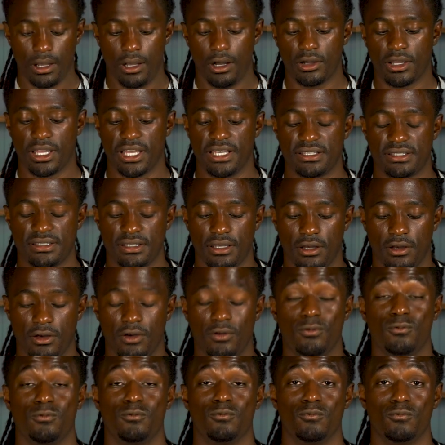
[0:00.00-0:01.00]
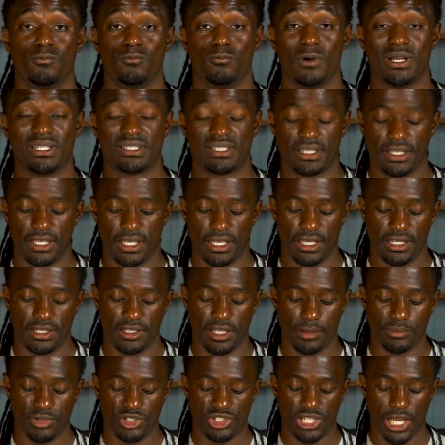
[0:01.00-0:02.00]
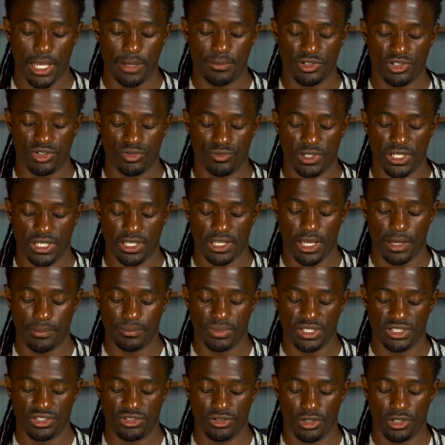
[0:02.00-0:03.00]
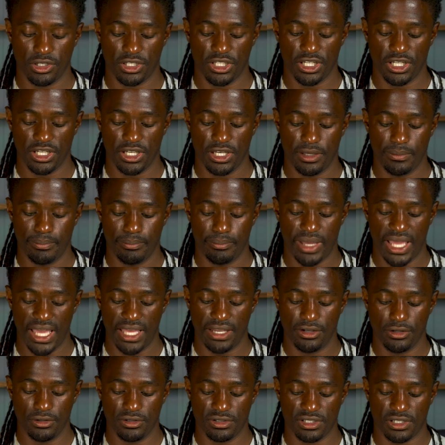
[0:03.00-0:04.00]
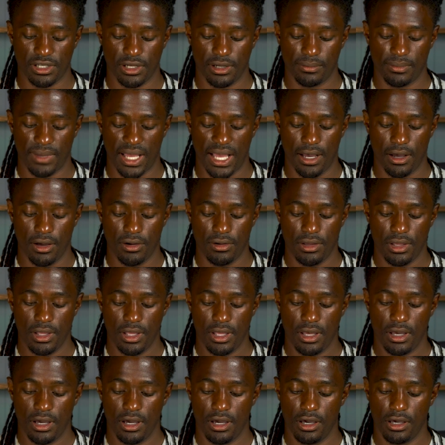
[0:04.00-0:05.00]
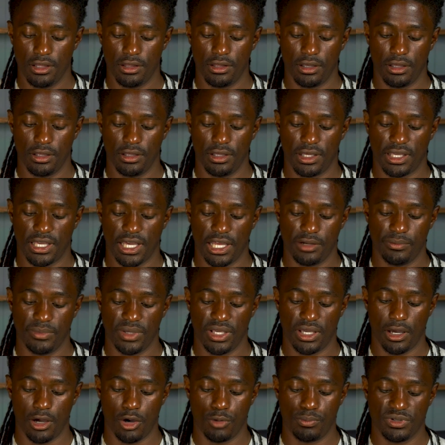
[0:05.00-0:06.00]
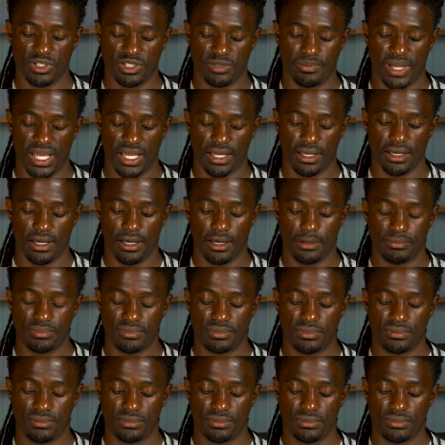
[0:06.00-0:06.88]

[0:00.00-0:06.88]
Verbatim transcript: Okay, so once again, W-shape is when the company's doing good, bad news come out, uh, the economy opens back up,